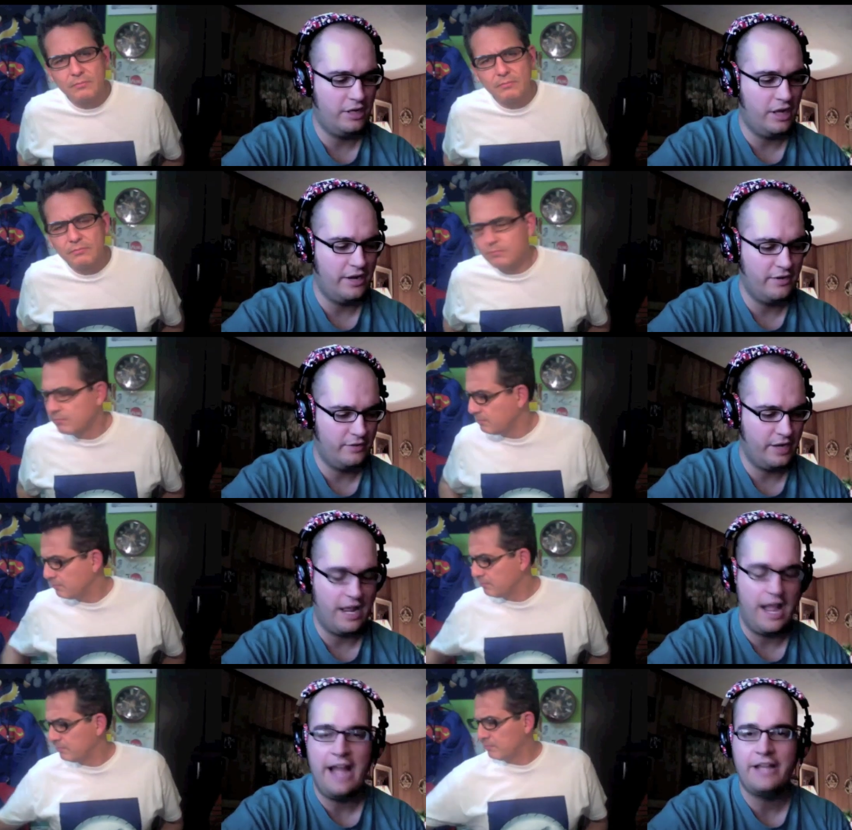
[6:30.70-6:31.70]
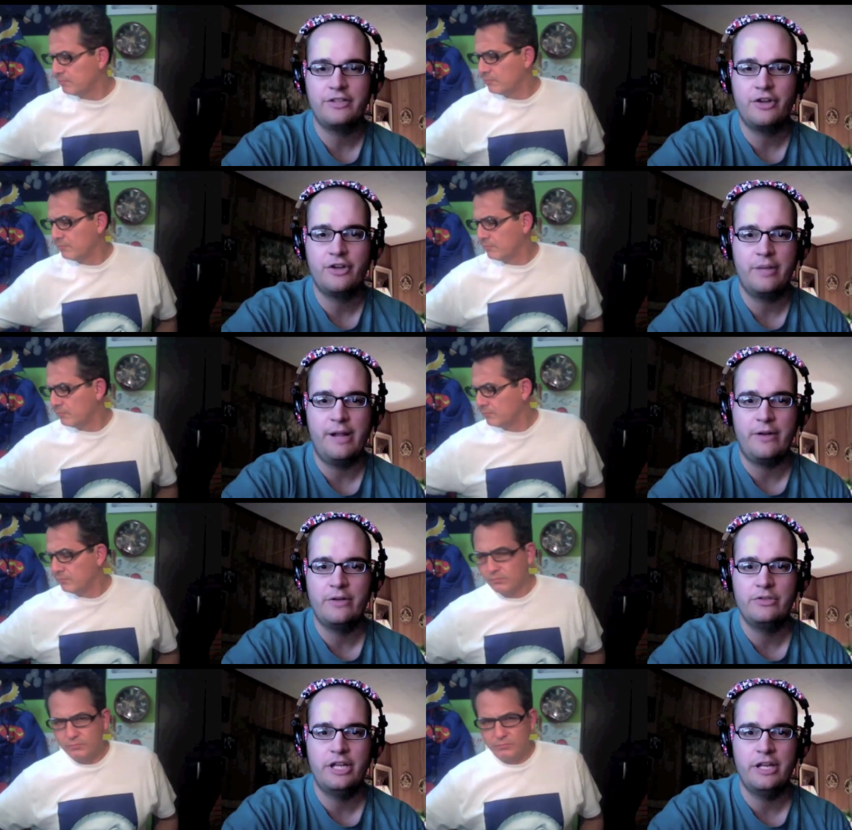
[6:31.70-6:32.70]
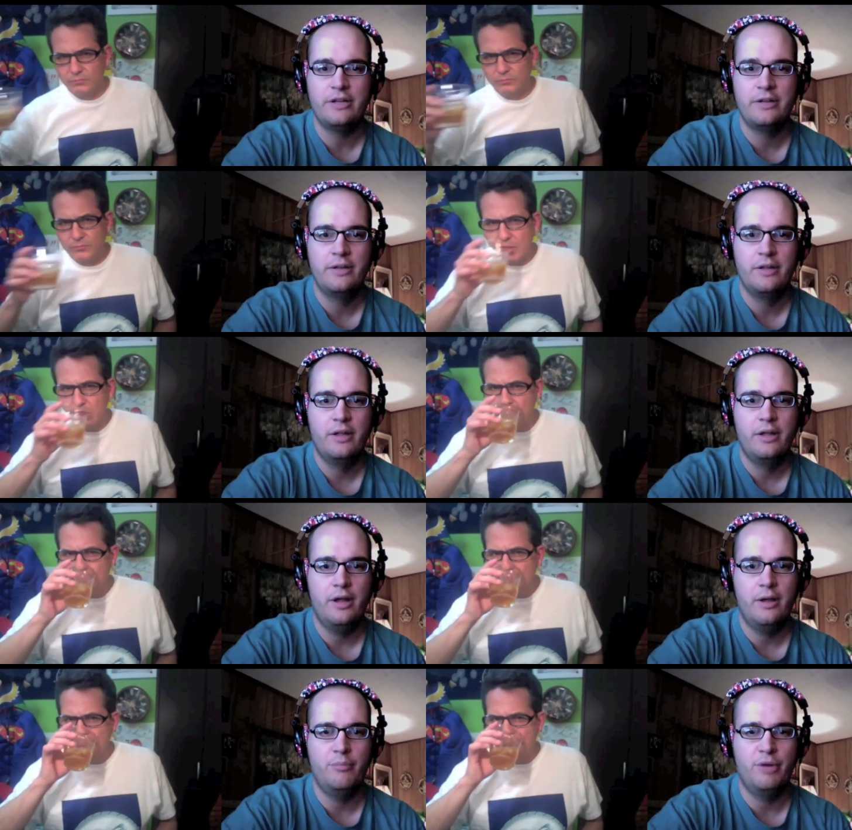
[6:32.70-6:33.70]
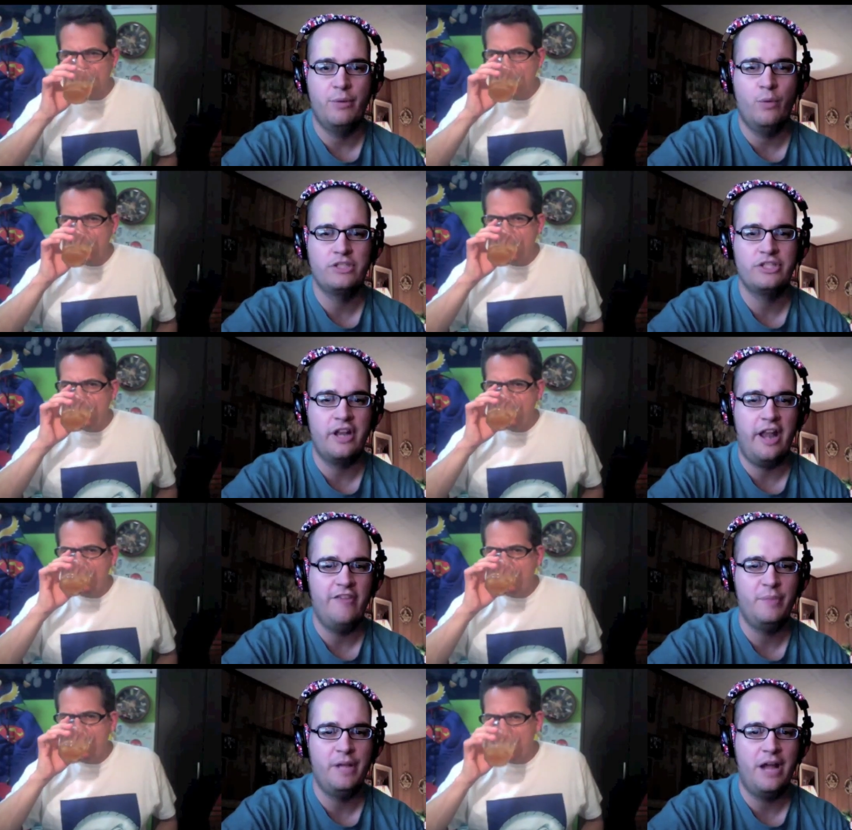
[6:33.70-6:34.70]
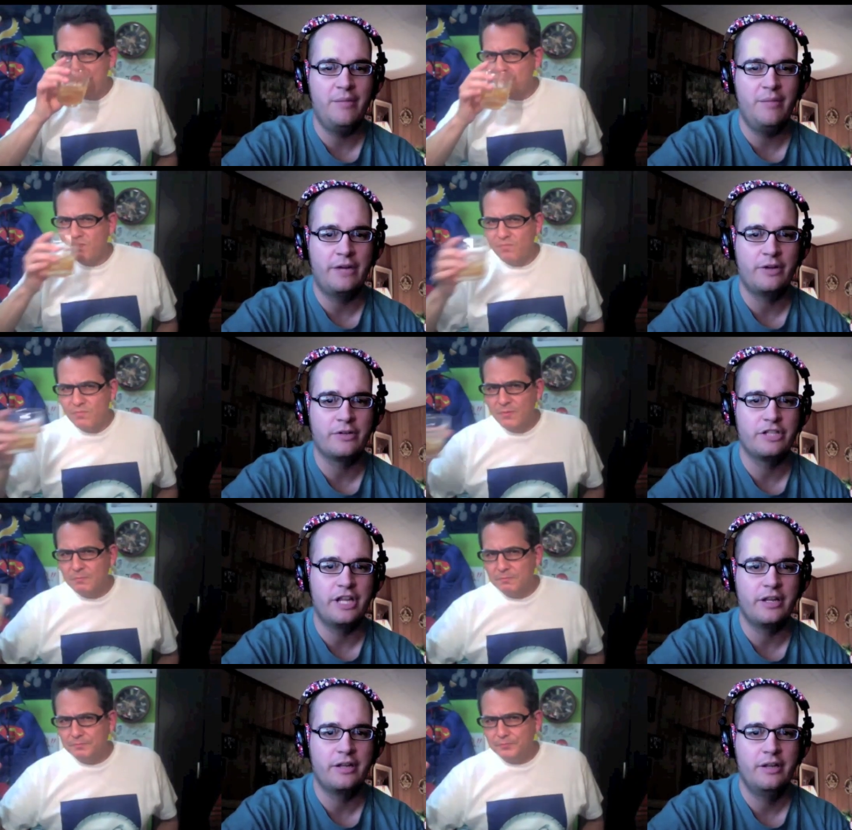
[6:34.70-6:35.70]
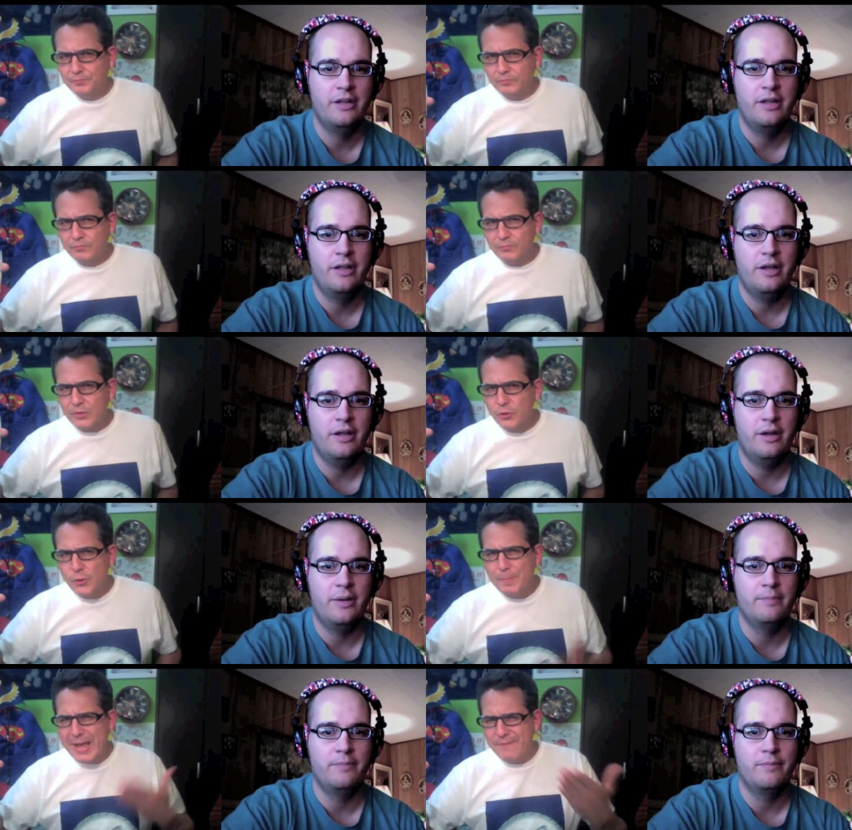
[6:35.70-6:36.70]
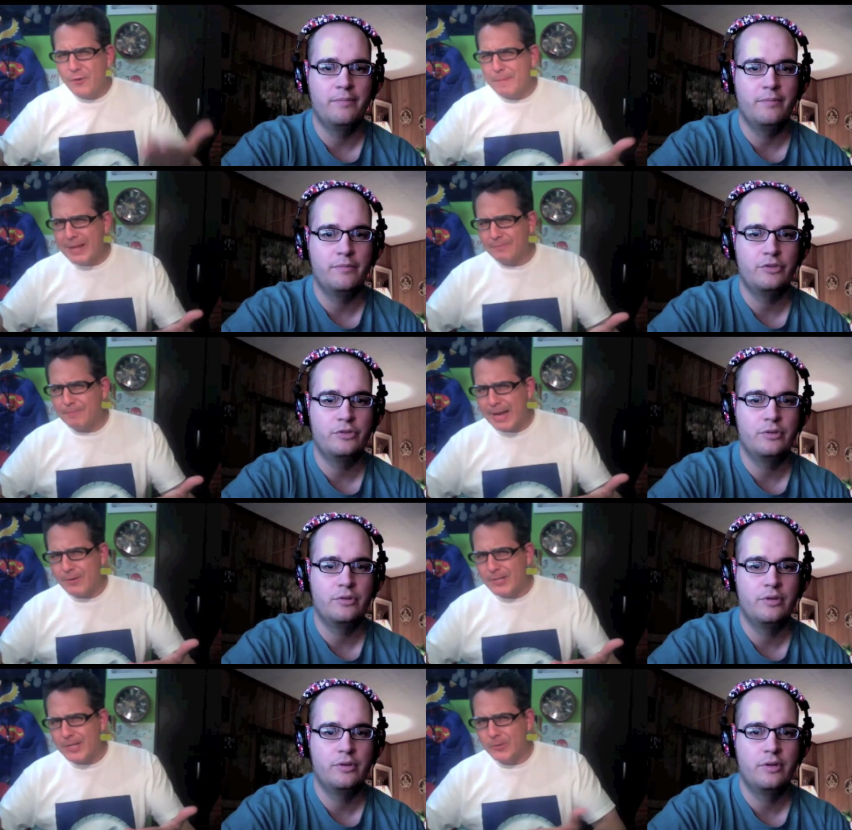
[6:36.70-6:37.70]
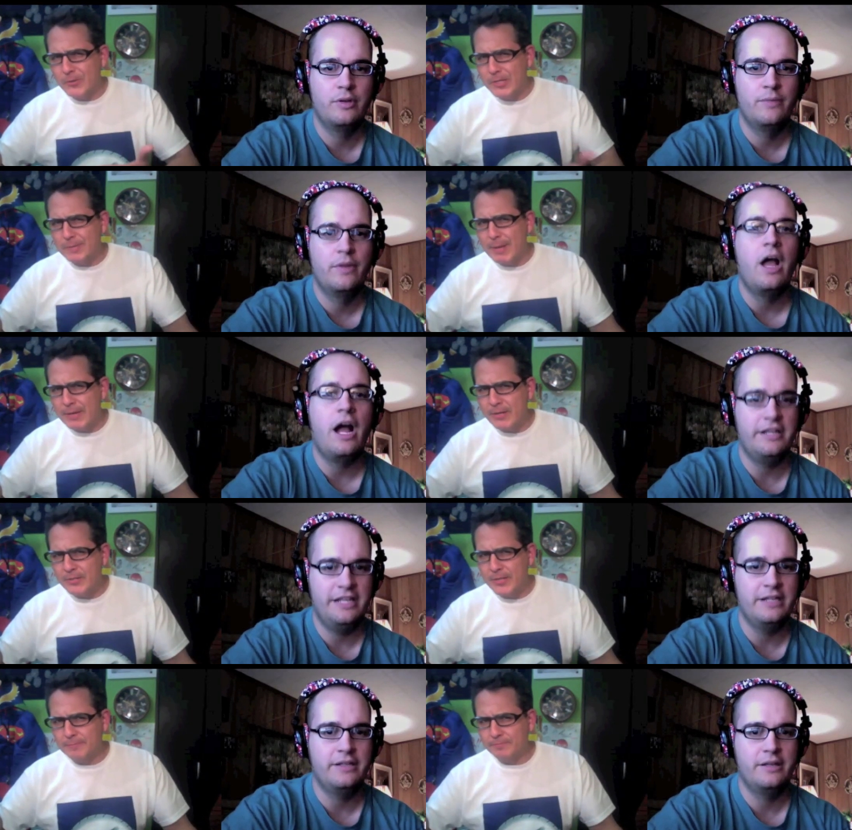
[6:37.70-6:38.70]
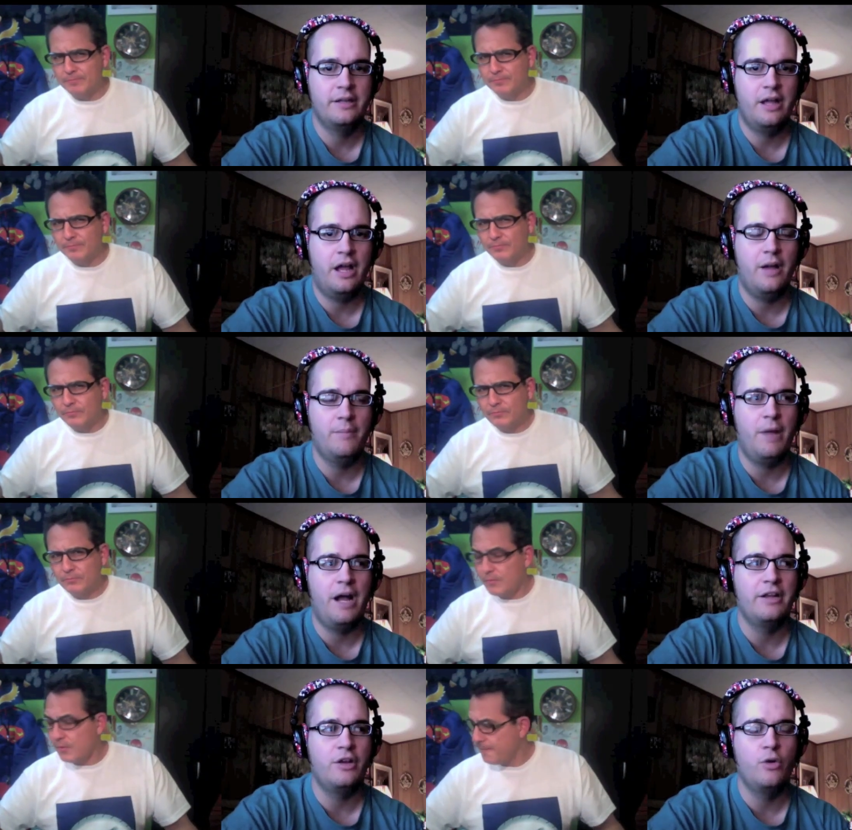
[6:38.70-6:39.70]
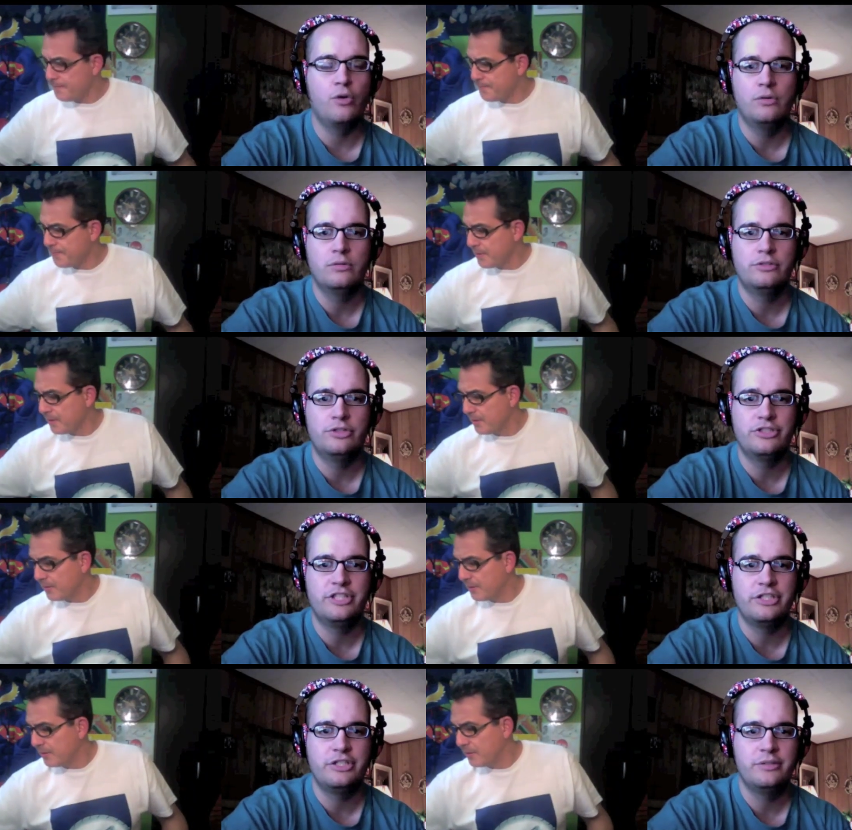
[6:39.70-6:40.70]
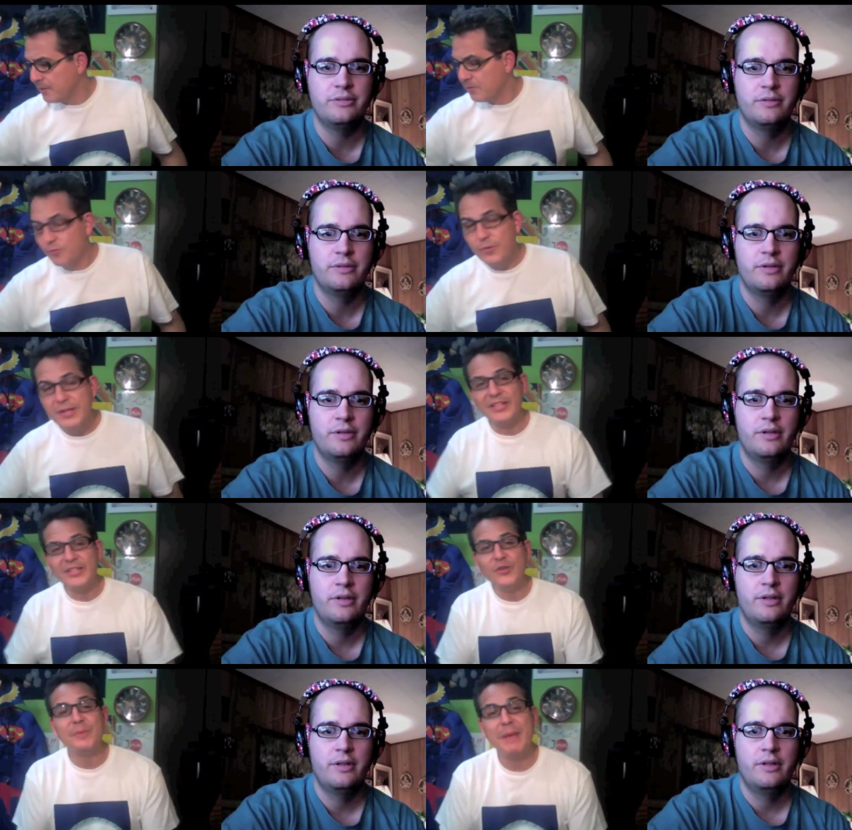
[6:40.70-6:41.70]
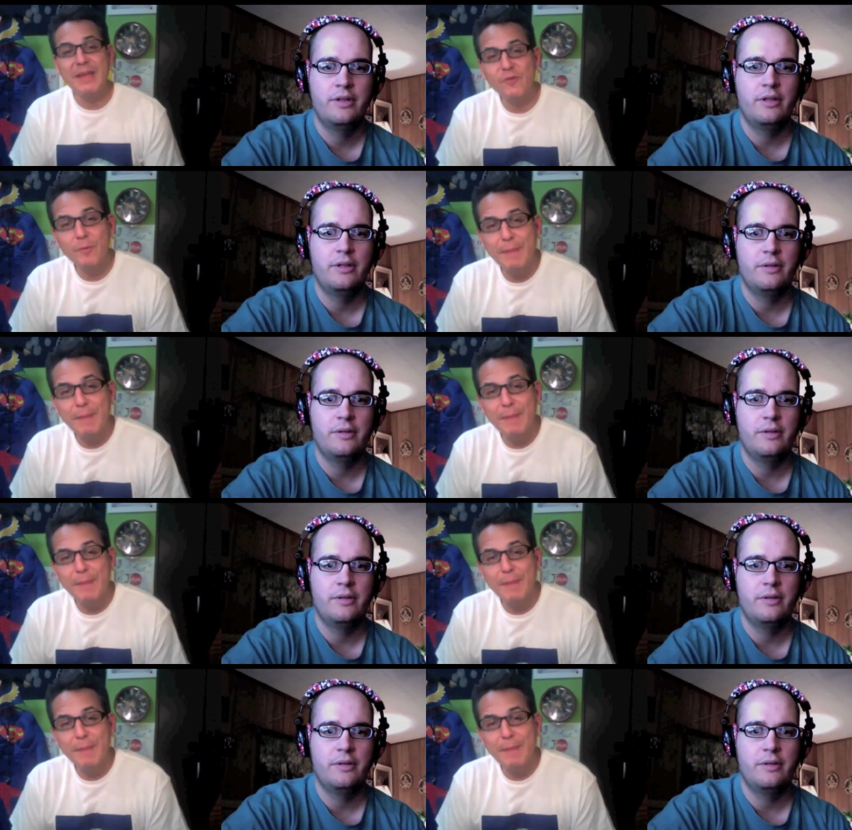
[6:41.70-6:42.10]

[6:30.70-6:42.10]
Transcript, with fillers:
Speaker 1: a lot of like I had to turn in a background check, no. um, but it wasn't an F B I background check.
Speaker 2: Um, you pay for a back background check? Who does the
Speaker 1: background? I did. Uh, my local jurisdiction.
Speaker 2: Really, you can pay for a